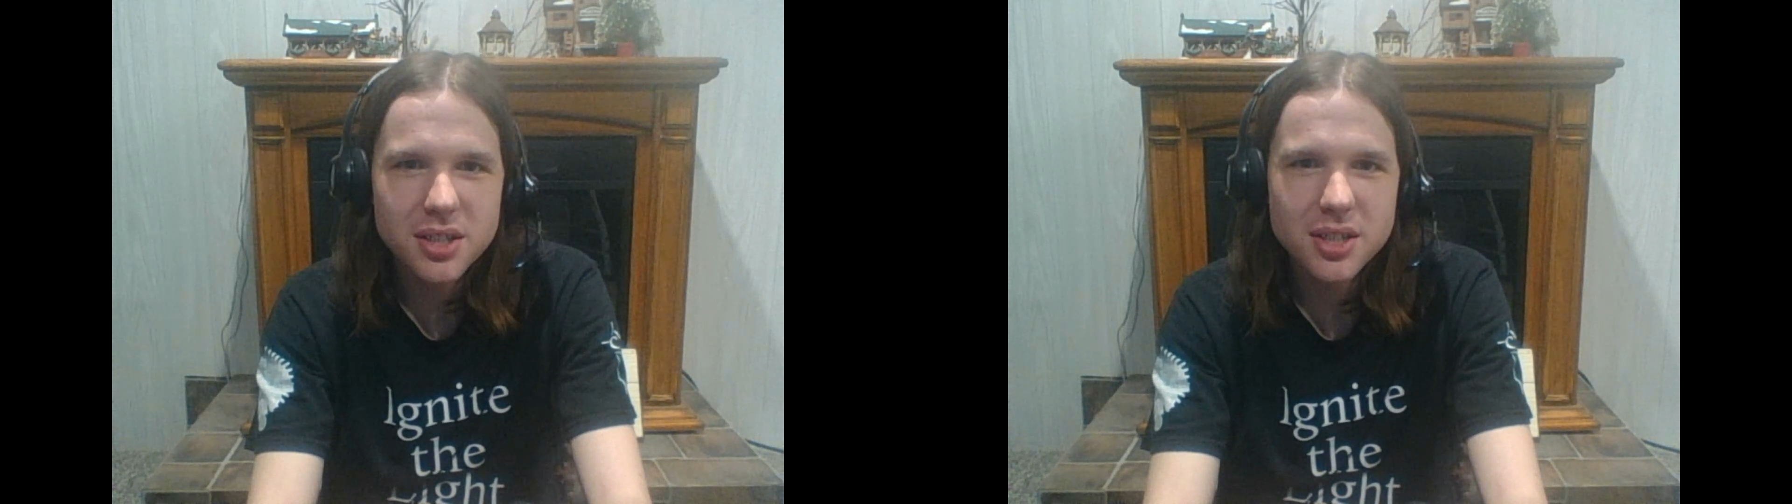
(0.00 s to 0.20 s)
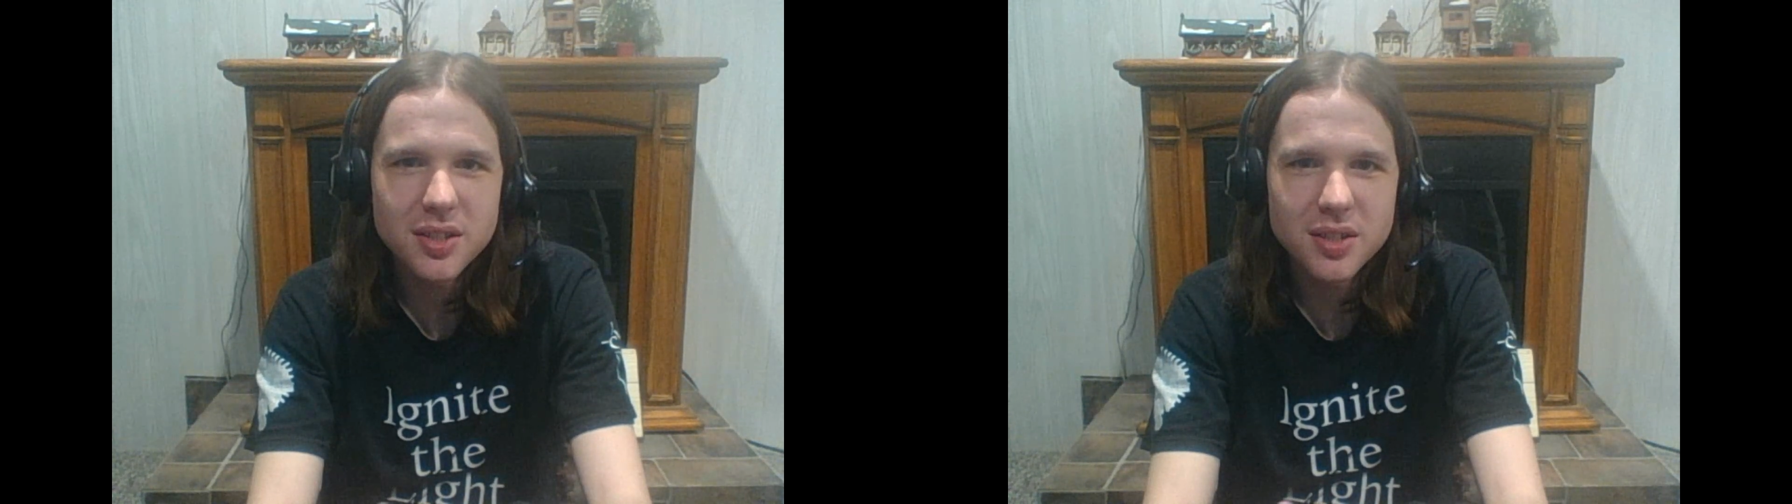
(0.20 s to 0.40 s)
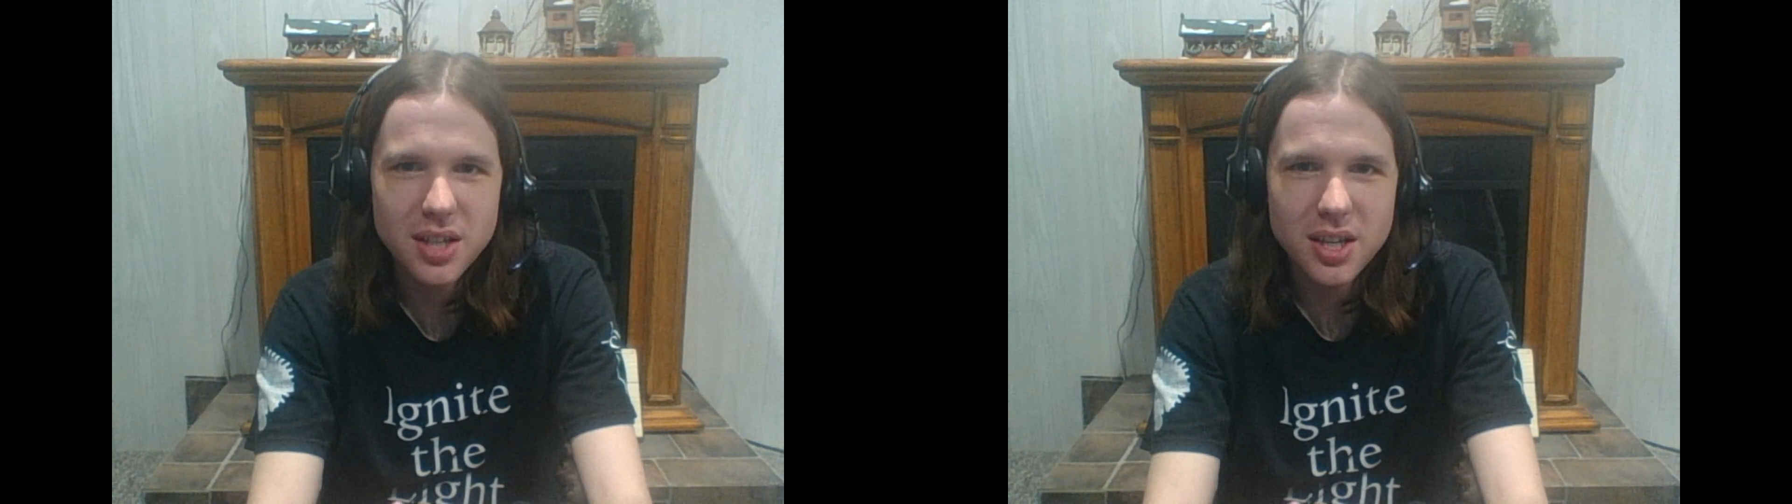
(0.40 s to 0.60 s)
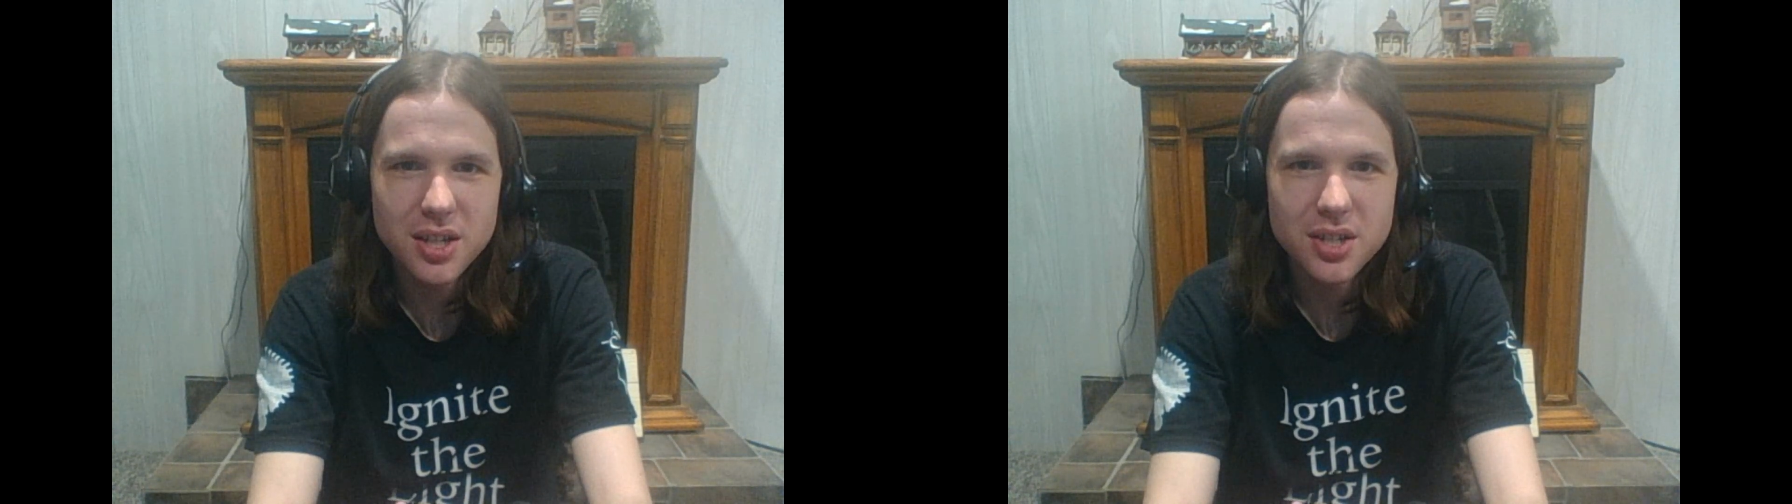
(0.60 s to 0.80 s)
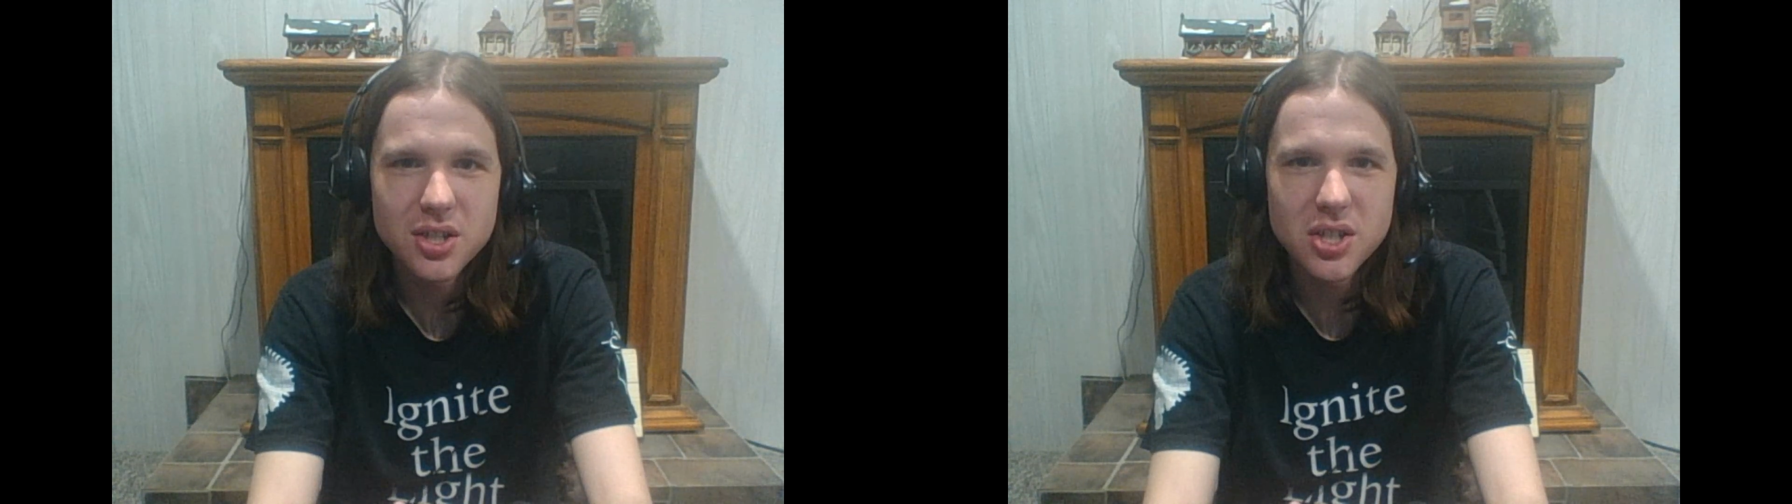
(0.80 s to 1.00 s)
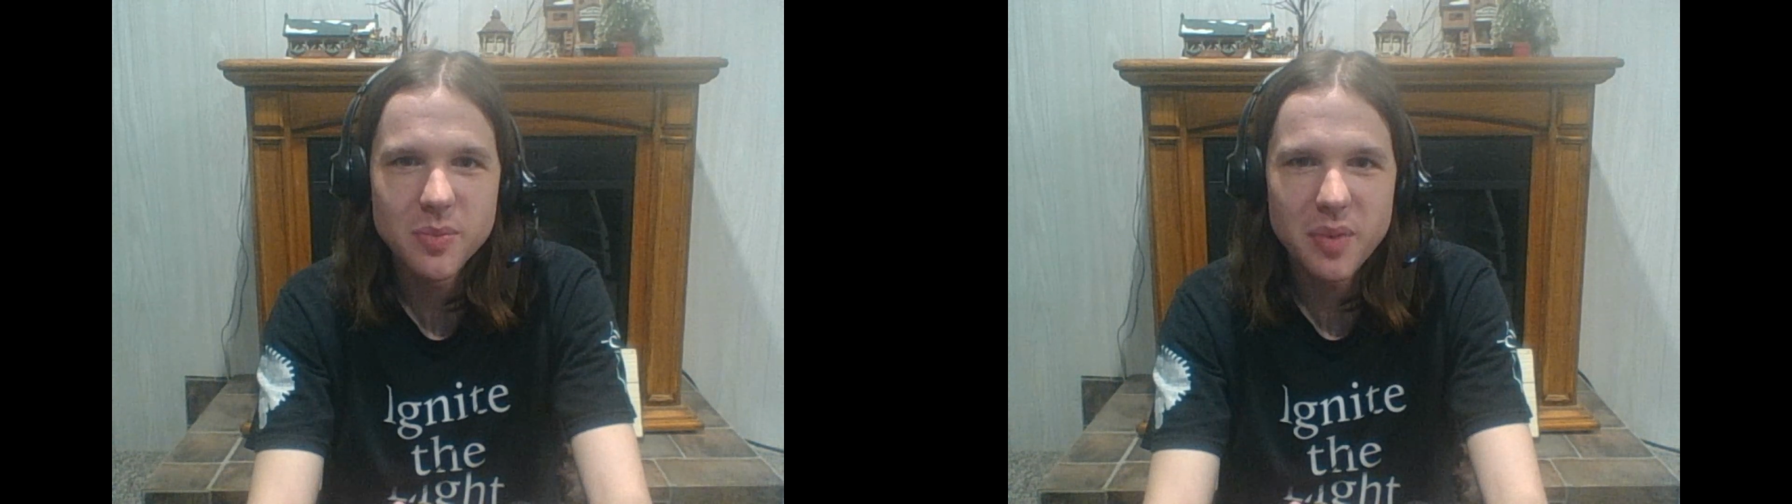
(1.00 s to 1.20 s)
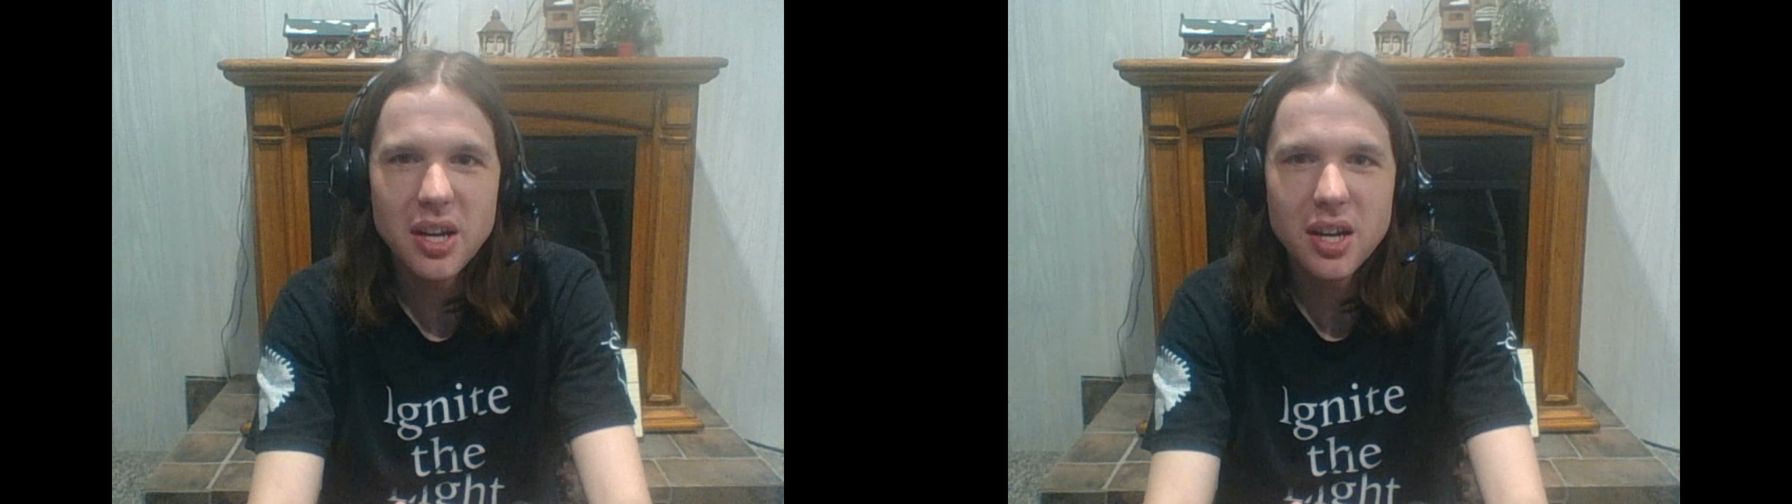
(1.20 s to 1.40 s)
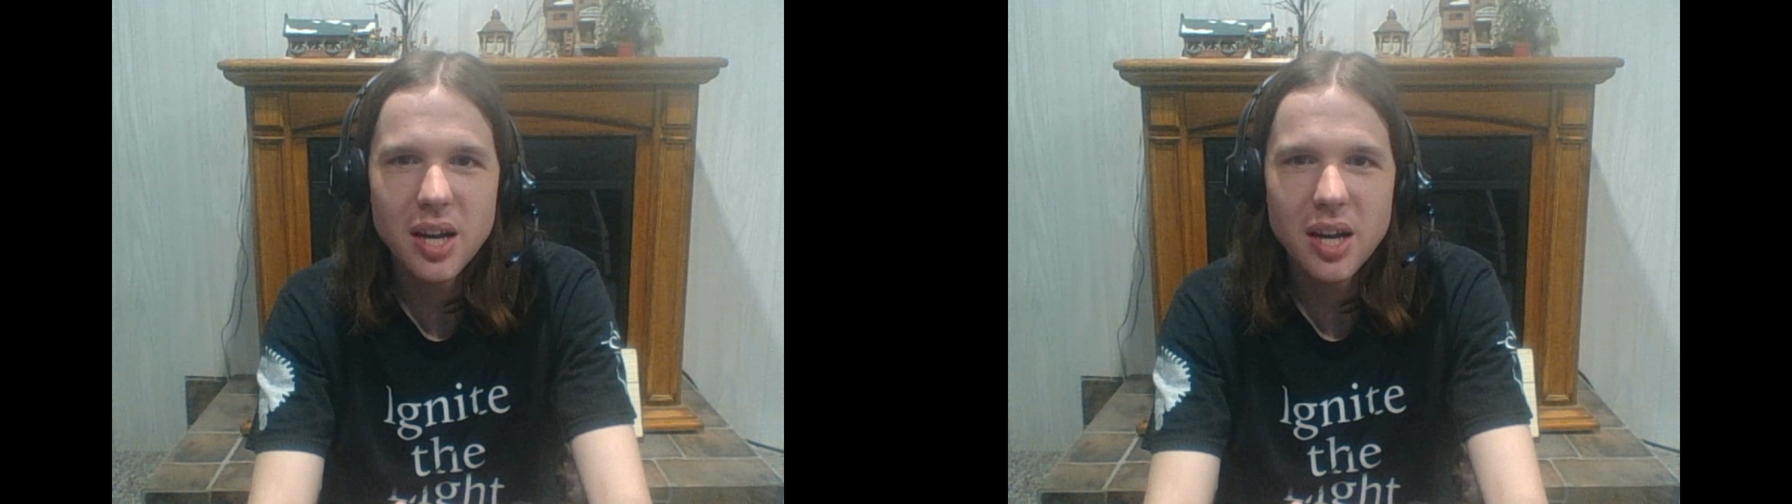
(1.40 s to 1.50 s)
the stage despite